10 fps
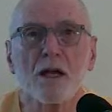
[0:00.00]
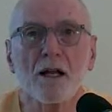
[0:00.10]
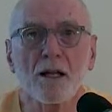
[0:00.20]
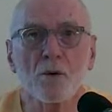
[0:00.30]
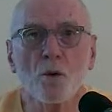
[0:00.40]

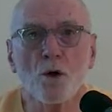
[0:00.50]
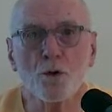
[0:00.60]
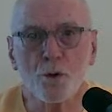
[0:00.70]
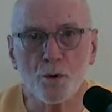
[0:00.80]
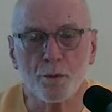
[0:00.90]
Ellen
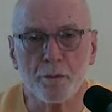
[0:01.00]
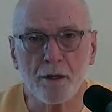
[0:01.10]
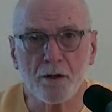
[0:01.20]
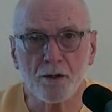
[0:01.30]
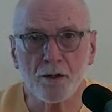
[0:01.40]
Waldo
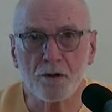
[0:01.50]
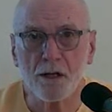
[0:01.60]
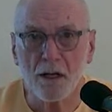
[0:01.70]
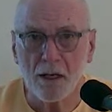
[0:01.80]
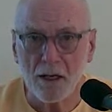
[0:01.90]
mentions
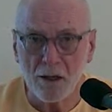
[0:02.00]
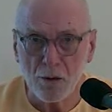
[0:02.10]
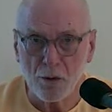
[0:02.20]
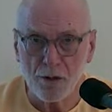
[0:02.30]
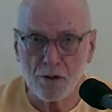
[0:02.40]

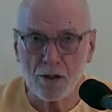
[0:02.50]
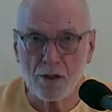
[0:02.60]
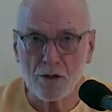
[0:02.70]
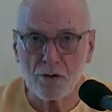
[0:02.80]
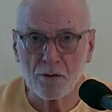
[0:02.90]

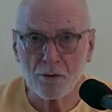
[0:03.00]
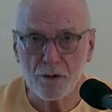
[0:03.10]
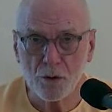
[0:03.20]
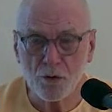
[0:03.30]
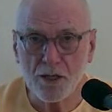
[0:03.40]
when
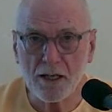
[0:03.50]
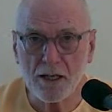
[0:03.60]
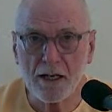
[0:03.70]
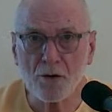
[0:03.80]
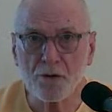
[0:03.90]
she was
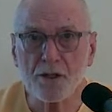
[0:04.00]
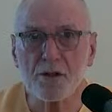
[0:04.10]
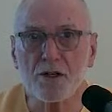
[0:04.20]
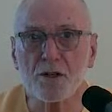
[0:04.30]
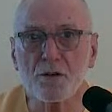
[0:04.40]
taking down
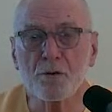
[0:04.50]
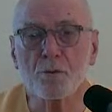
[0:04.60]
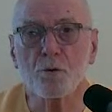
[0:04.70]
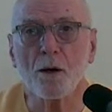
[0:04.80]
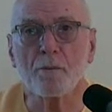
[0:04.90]
dictation
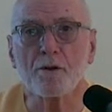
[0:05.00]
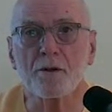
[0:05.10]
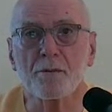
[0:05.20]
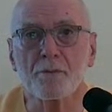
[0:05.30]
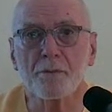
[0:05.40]
from
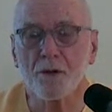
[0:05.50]
Swamiji.